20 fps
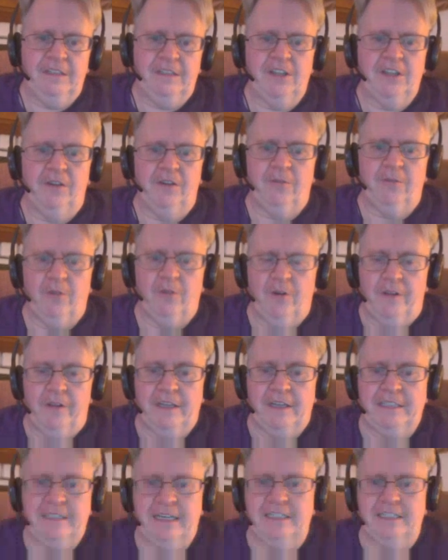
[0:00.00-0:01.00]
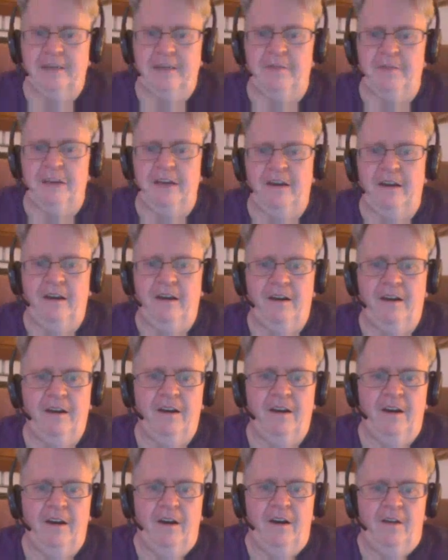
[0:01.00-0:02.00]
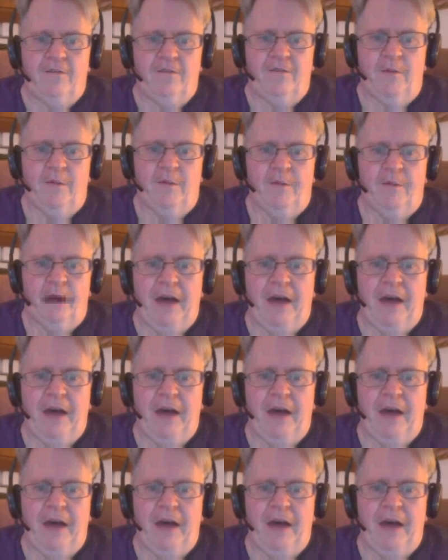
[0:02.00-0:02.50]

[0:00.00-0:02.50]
Self-Arul then takes something from a